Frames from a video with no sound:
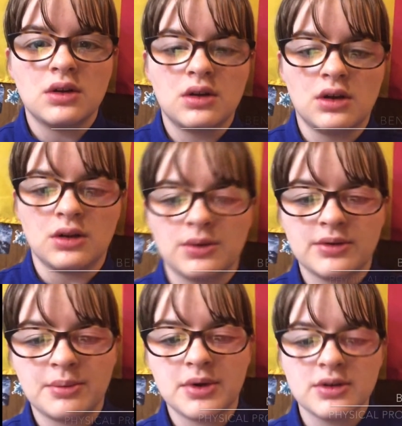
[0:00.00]
Hello
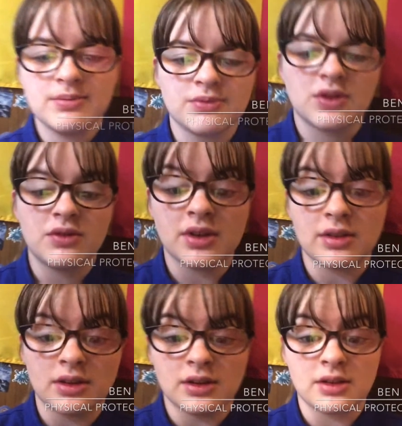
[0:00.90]
everybody, this
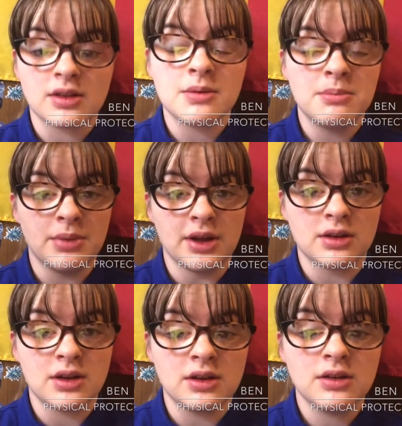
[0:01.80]
is Ben
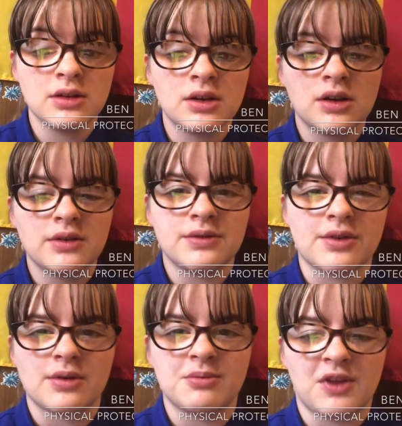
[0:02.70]
here
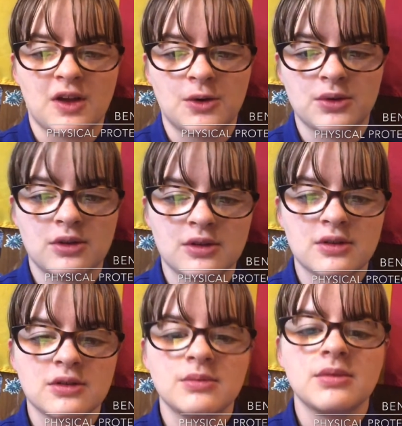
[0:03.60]
from the Golden
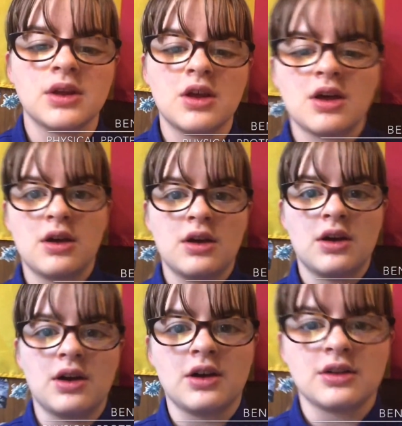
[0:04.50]
System,
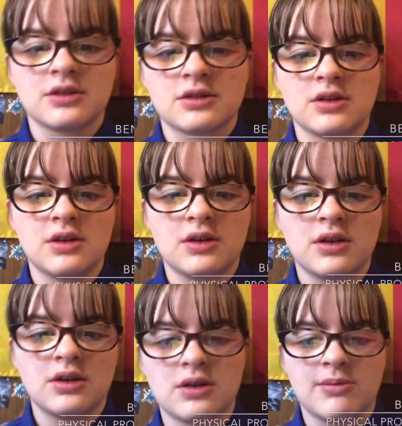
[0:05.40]
and
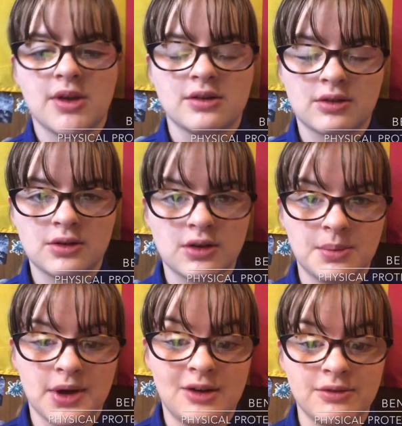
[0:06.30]
today I'm here to talk
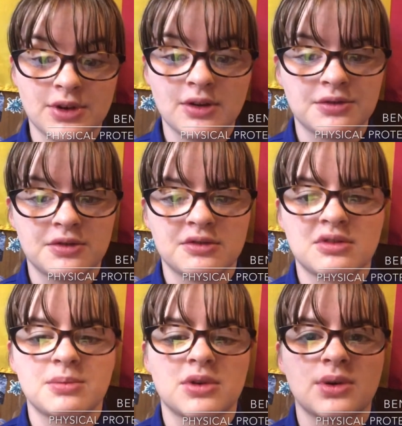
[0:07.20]
about the difference
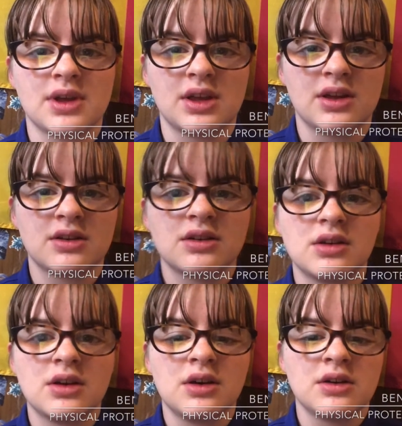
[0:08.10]
between
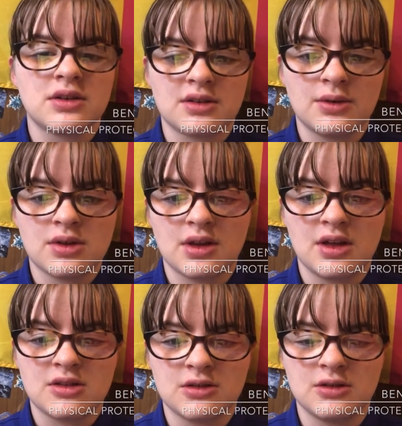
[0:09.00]

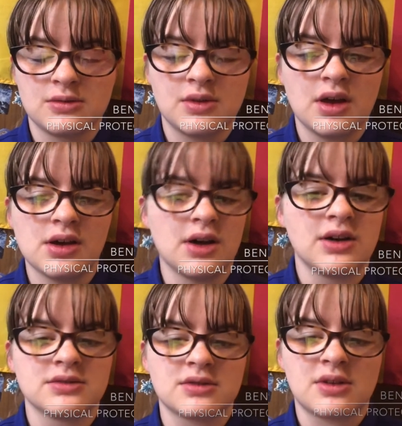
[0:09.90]
dissociation
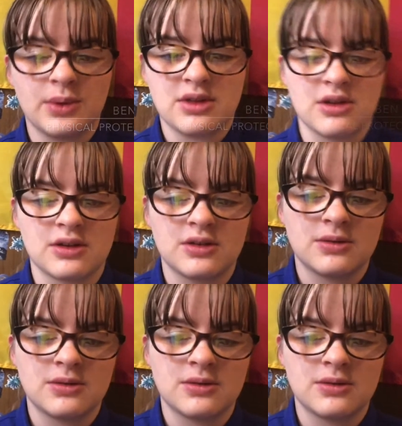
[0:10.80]
and switching.